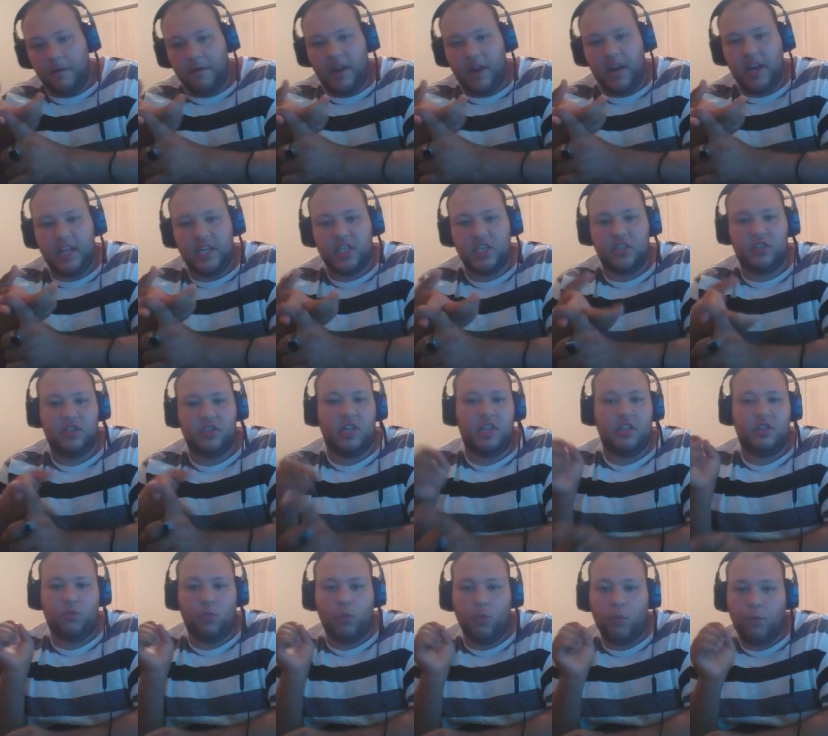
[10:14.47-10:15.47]
and it just
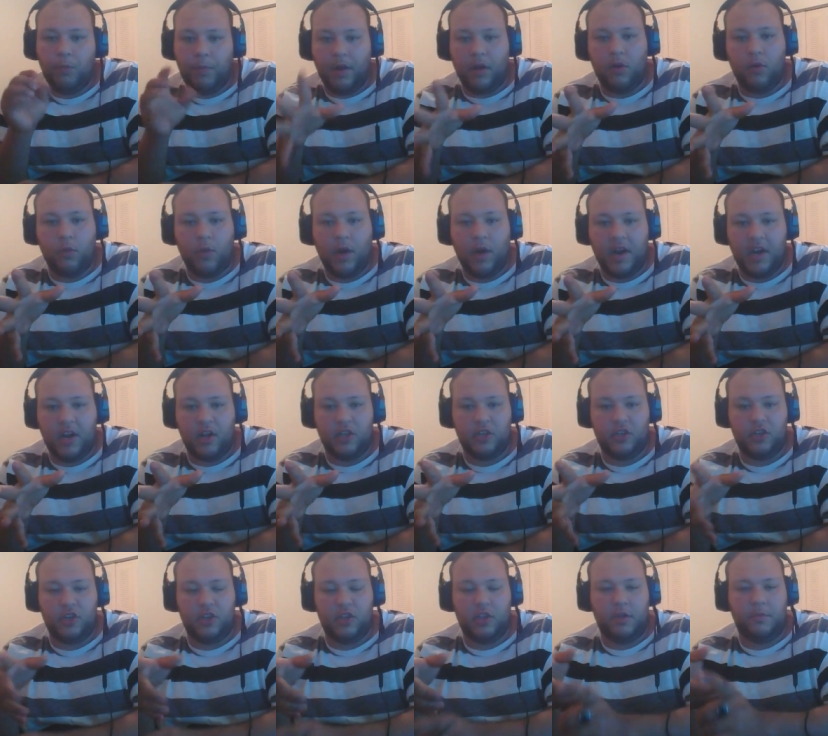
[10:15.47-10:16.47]
it's built right
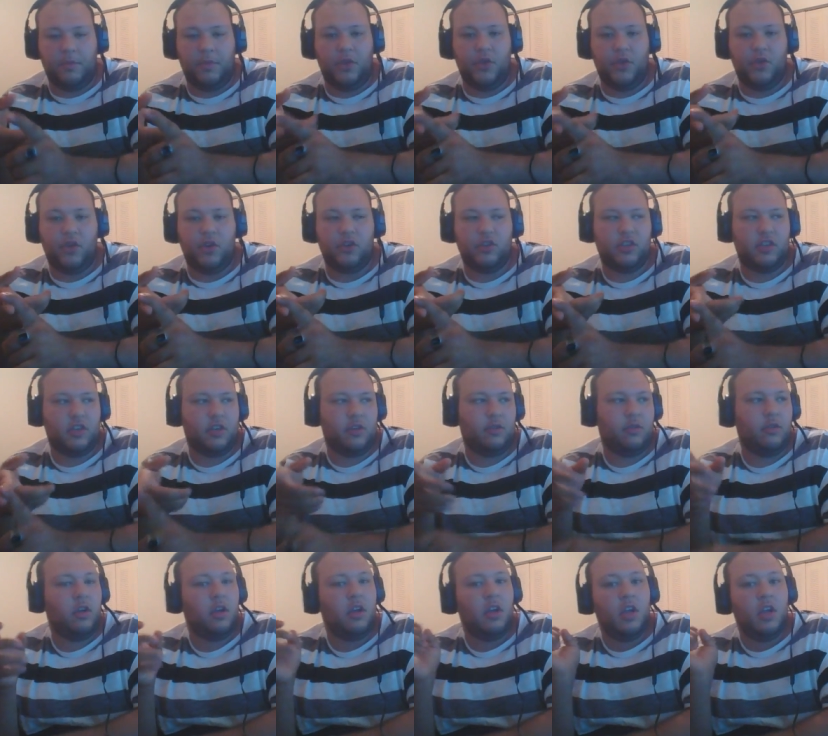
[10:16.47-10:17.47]
onto the computer. So,
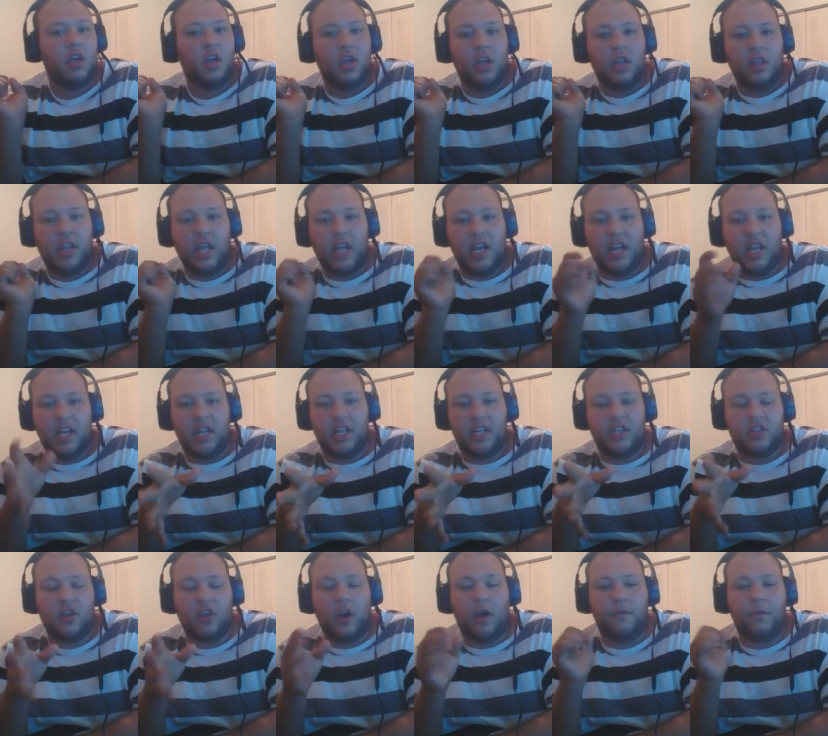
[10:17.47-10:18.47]
the editing
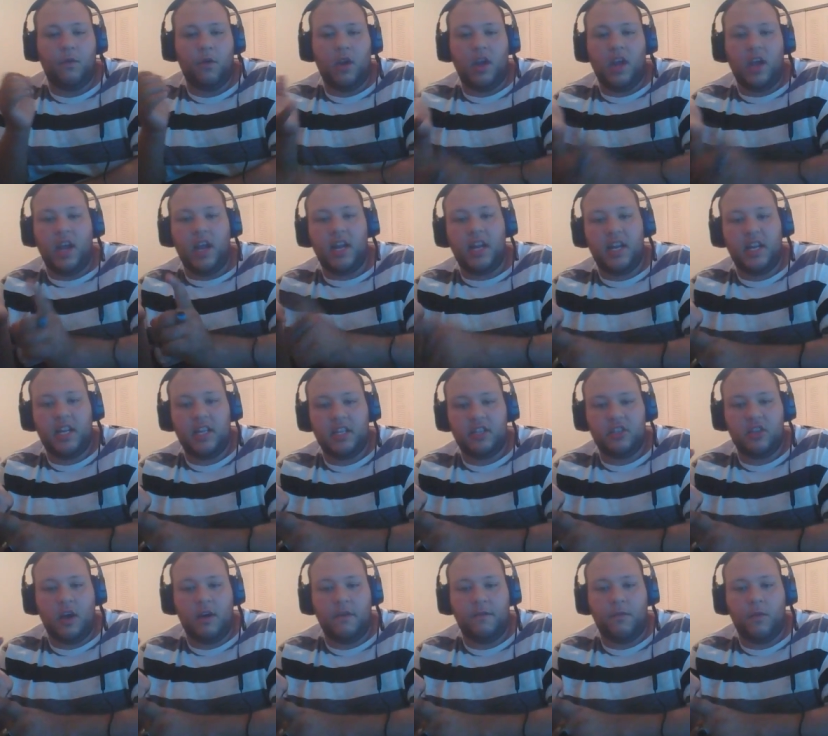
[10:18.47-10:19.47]
software, editing
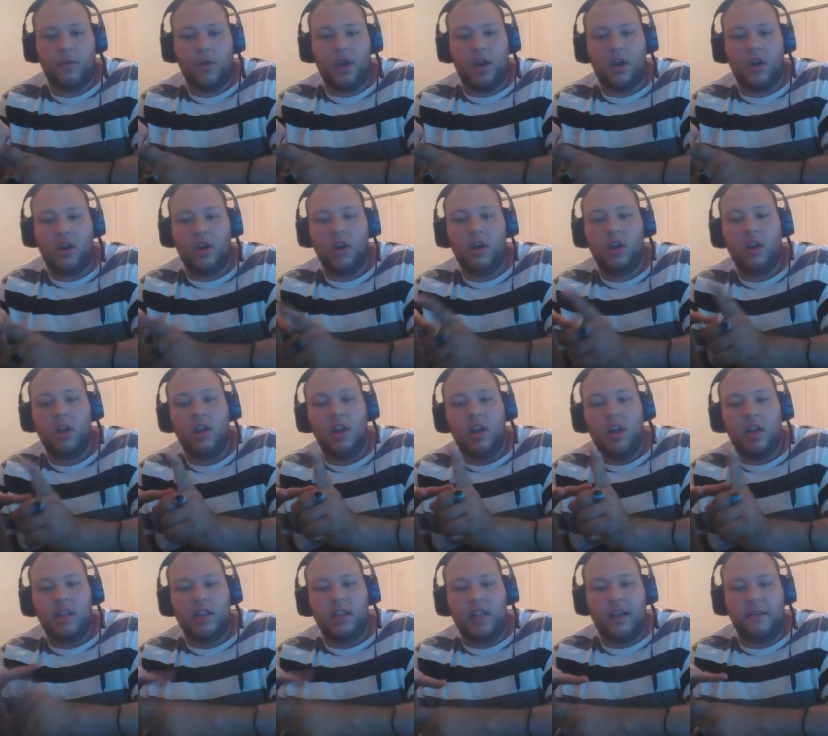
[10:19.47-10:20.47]
software,
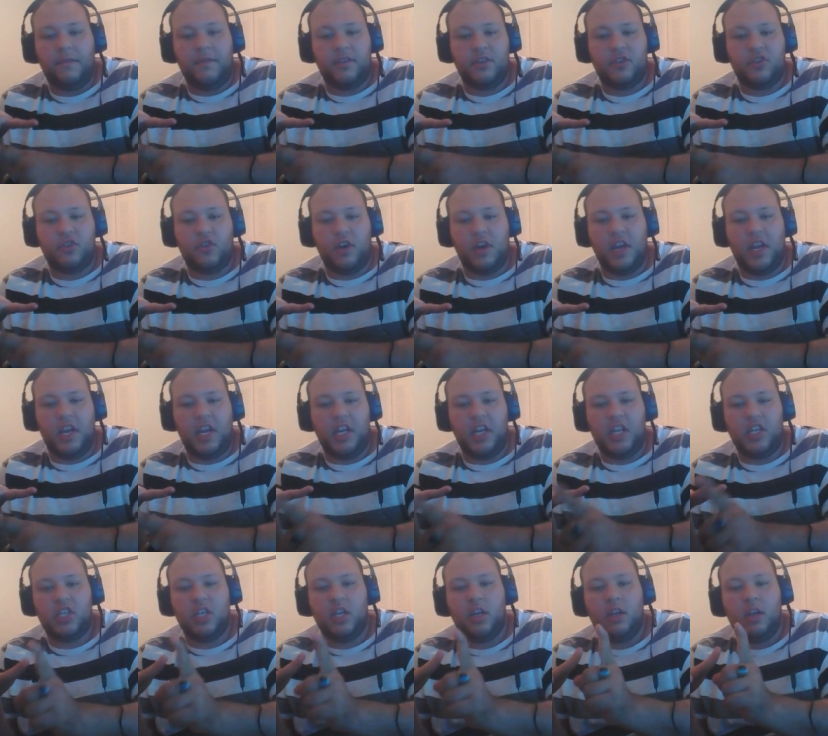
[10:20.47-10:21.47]
Life is
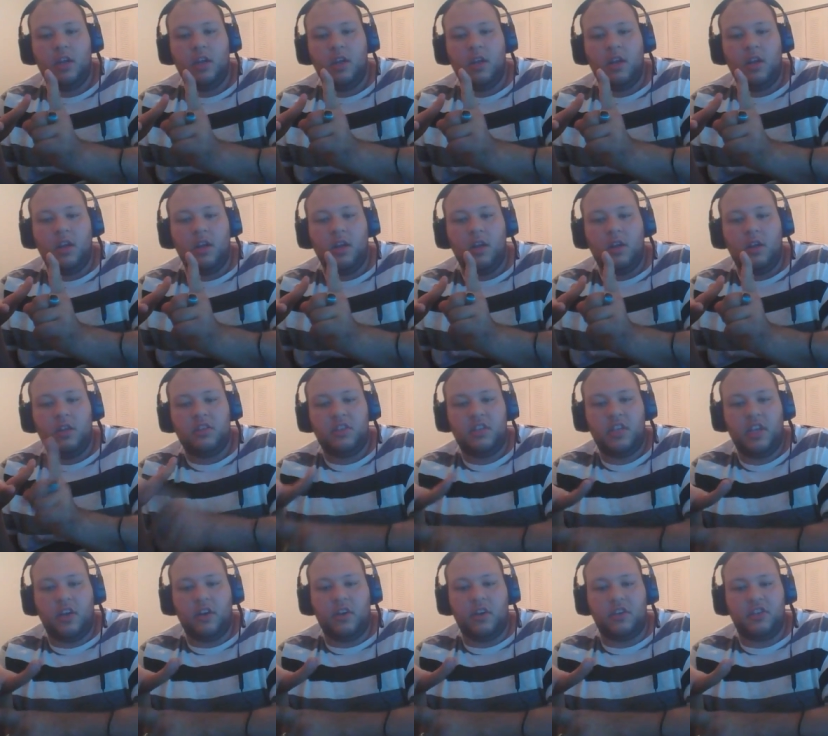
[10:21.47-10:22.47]
Strange,
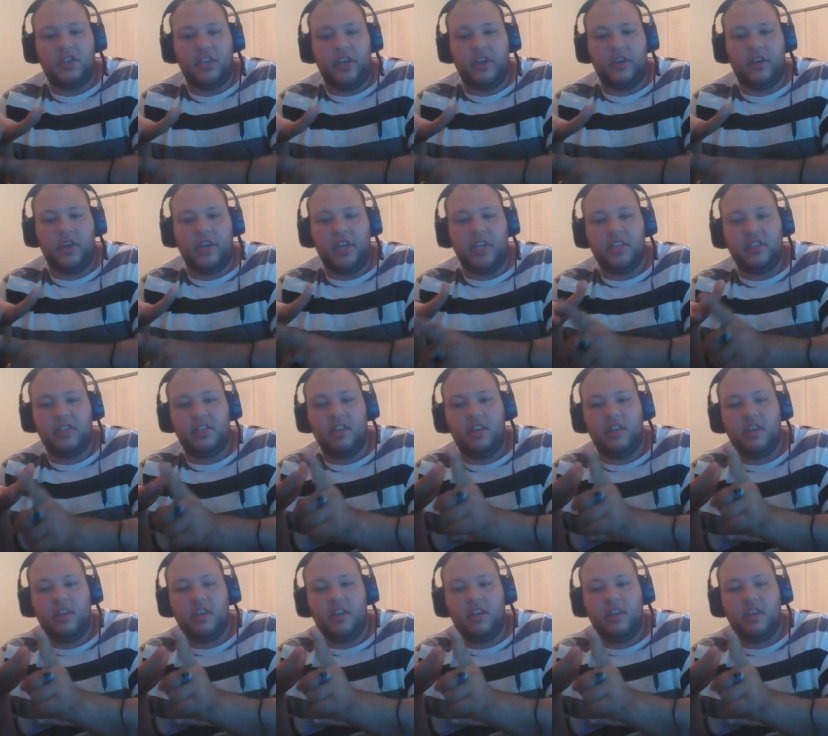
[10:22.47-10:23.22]
Secret Series,